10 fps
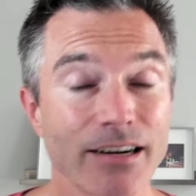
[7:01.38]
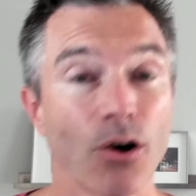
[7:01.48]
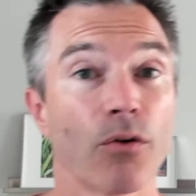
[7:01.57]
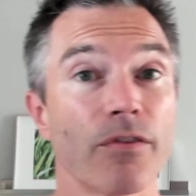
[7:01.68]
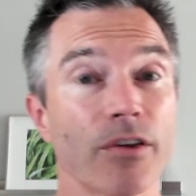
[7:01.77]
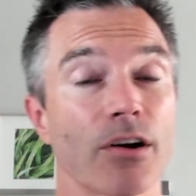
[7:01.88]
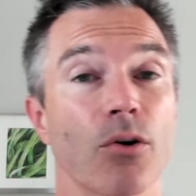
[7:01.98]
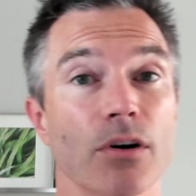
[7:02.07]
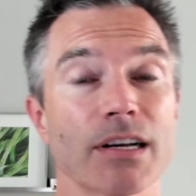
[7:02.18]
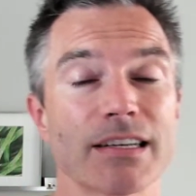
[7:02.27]
over the
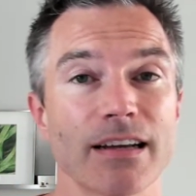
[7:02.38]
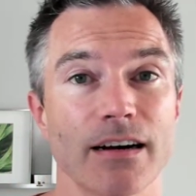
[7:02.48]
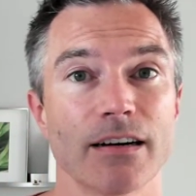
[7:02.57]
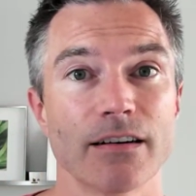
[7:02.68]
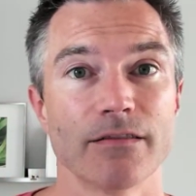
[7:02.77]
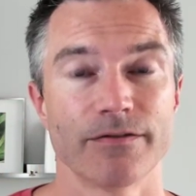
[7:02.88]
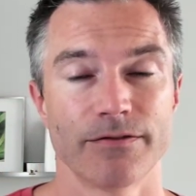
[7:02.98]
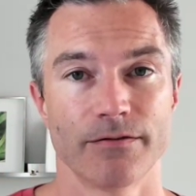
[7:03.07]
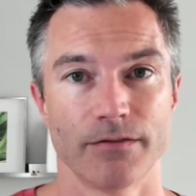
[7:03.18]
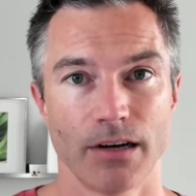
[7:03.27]
course of
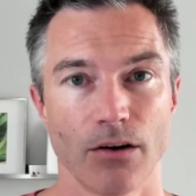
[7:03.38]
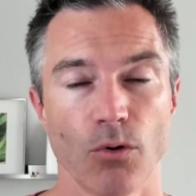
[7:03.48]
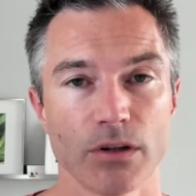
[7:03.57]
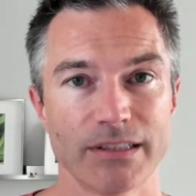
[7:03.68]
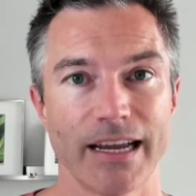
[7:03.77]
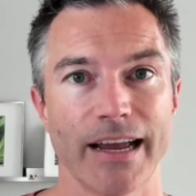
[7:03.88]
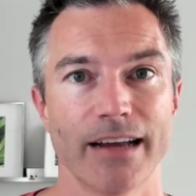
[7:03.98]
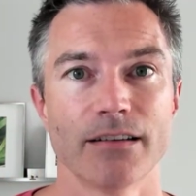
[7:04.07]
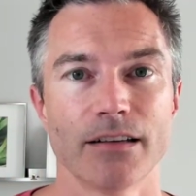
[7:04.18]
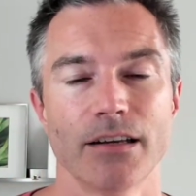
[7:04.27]
a whole
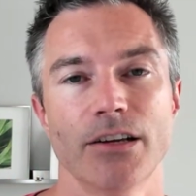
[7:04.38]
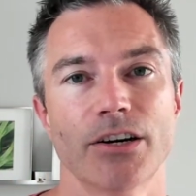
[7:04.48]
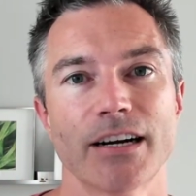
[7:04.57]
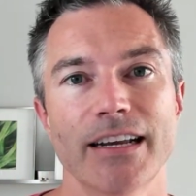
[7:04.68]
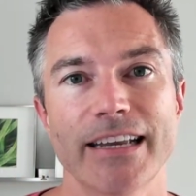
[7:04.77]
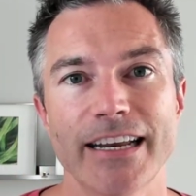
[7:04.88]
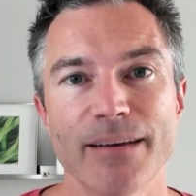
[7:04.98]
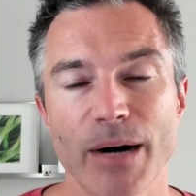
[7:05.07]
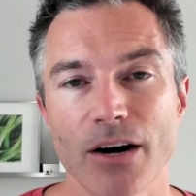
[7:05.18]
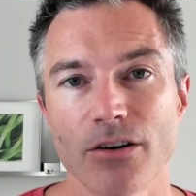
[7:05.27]
day, you're going to eat
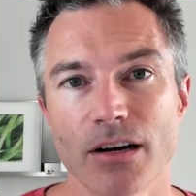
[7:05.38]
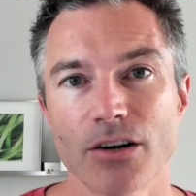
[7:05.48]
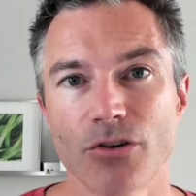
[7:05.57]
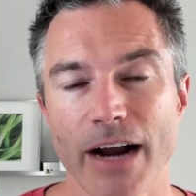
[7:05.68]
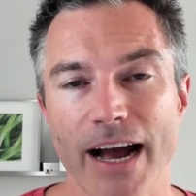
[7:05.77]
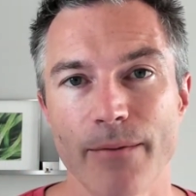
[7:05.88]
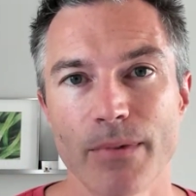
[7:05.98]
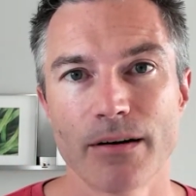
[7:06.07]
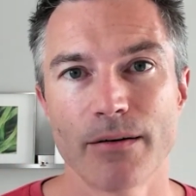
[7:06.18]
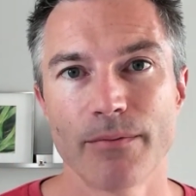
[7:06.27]
about 1
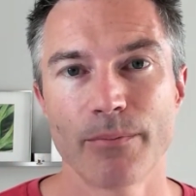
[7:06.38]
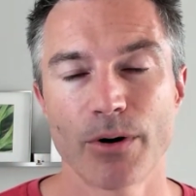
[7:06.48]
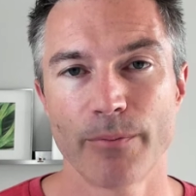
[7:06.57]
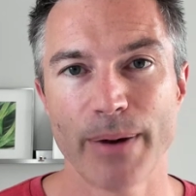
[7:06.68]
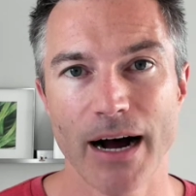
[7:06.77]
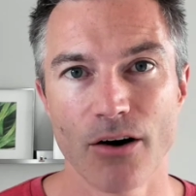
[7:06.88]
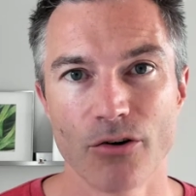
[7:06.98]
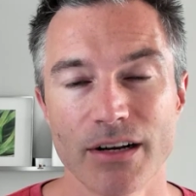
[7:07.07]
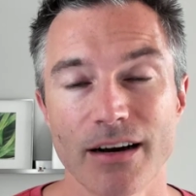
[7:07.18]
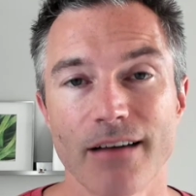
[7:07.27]
gram per
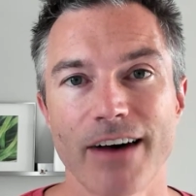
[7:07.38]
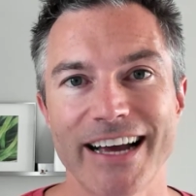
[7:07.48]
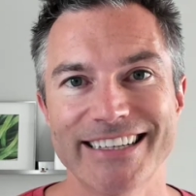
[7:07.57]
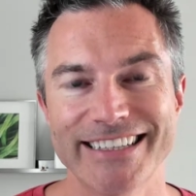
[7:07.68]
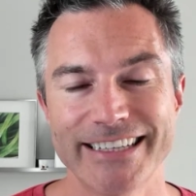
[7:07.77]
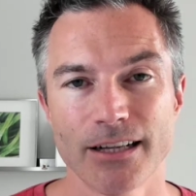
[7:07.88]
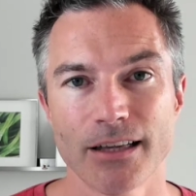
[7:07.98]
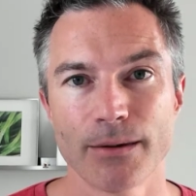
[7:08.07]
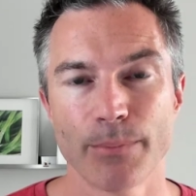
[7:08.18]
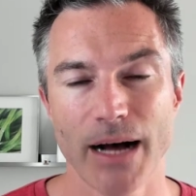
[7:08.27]
pound of
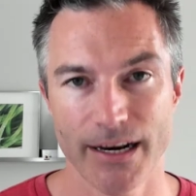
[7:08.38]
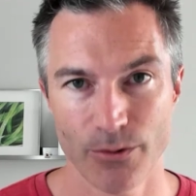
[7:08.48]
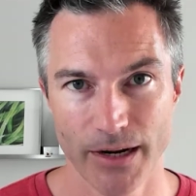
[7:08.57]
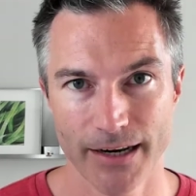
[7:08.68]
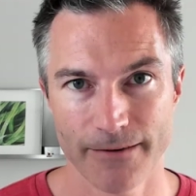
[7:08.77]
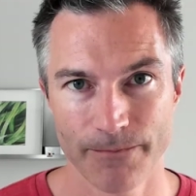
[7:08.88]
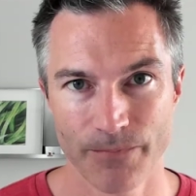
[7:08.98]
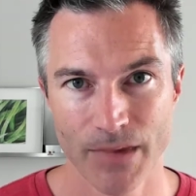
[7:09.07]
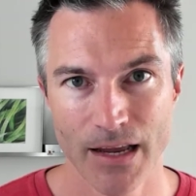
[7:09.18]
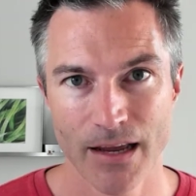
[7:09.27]
ideal body weight
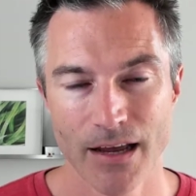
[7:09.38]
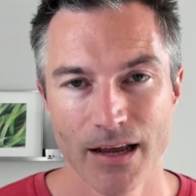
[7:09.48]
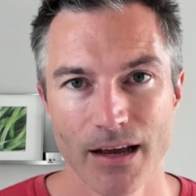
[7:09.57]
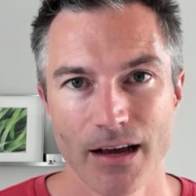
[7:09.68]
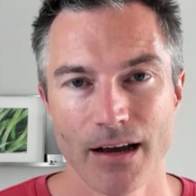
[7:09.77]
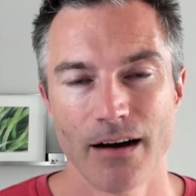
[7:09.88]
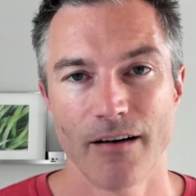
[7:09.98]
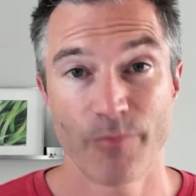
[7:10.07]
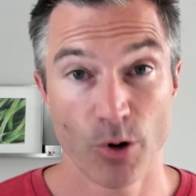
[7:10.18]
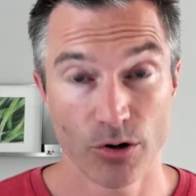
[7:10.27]

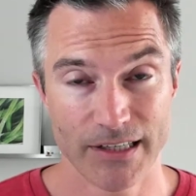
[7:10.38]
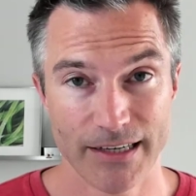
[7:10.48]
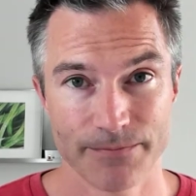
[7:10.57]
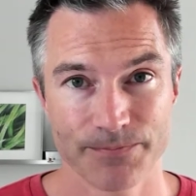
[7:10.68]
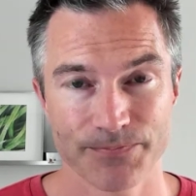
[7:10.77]
of protein.